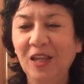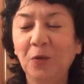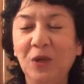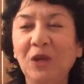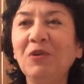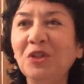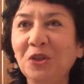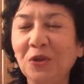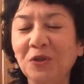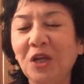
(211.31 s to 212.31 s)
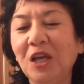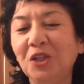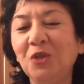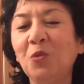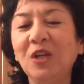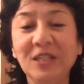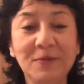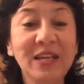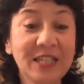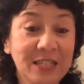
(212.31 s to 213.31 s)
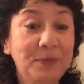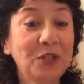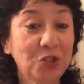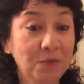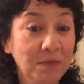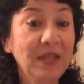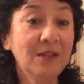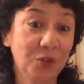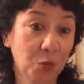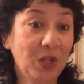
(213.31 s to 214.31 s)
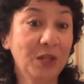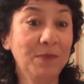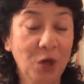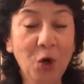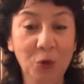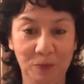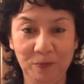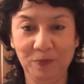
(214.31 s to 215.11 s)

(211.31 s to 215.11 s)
And when I returned, she wanted to make a special meal to welcome me home.